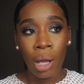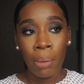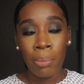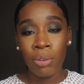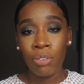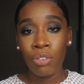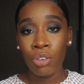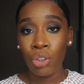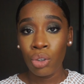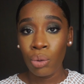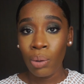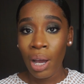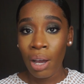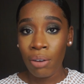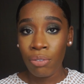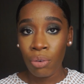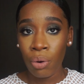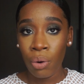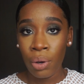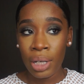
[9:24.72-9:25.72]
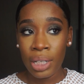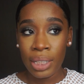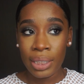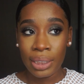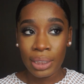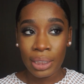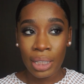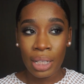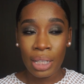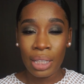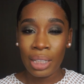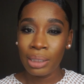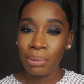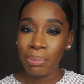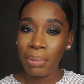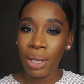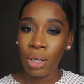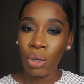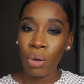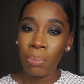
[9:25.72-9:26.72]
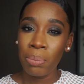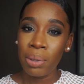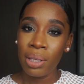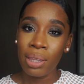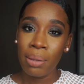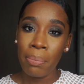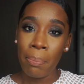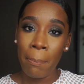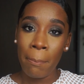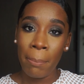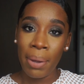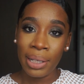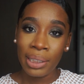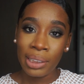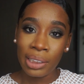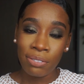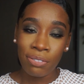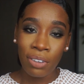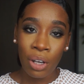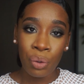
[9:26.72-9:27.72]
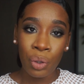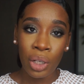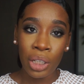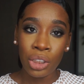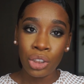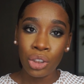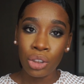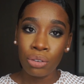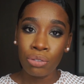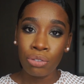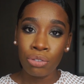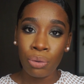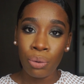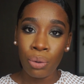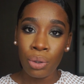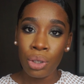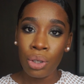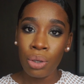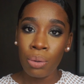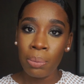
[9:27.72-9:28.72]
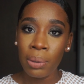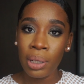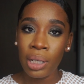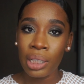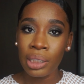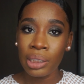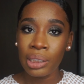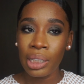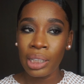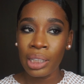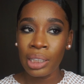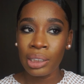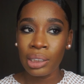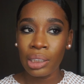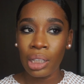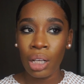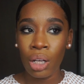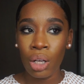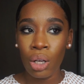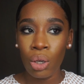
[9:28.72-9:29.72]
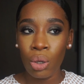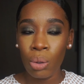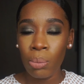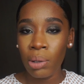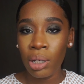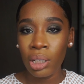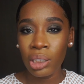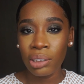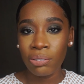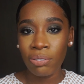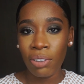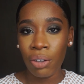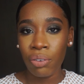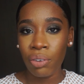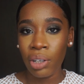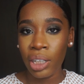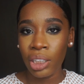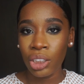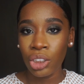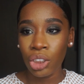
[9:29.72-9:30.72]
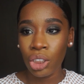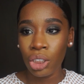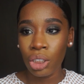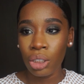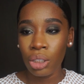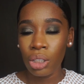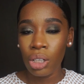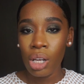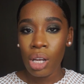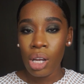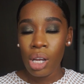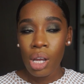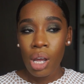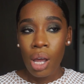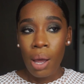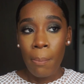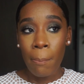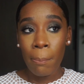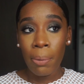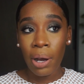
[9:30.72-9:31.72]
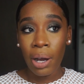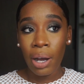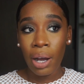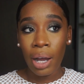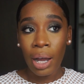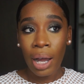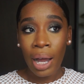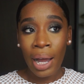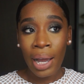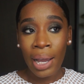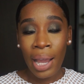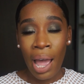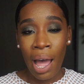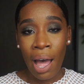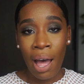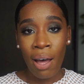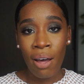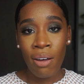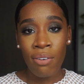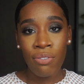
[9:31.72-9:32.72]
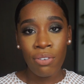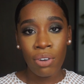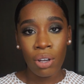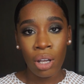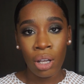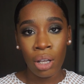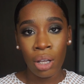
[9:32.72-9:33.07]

If you do have oily skin, this might not be the best foundation for you because it is a luminous foundation. But I have